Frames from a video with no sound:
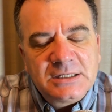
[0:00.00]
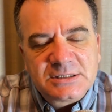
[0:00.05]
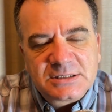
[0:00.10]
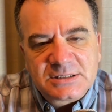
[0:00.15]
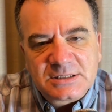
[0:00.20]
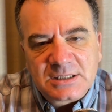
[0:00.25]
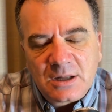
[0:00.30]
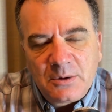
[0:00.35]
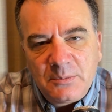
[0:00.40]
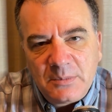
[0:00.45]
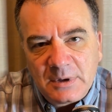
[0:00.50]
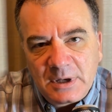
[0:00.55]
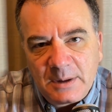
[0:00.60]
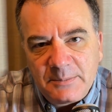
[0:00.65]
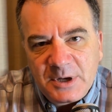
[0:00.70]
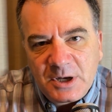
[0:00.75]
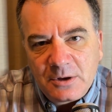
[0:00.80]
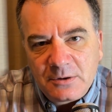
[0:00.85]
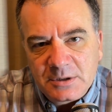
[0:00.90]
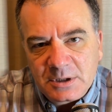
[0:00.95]
Just let
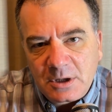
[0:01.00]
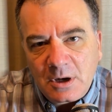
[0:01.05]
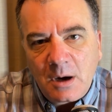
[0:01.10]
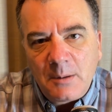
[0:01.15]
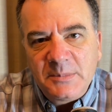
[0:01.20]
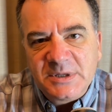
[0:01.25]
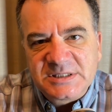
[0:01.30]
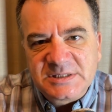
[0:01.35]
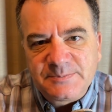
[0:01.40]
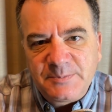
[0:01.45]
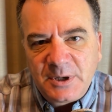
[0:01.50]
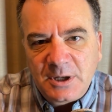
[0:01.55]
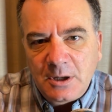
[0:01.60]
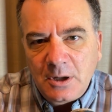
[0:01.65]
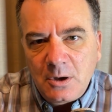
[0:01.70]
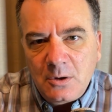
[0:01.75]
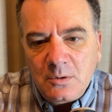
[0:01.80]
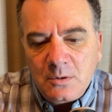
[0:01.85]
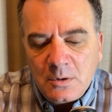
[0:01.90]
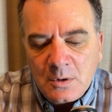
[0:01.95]
me know in the comments
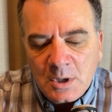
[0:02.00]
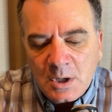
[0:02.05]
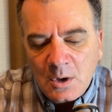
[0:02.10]
below,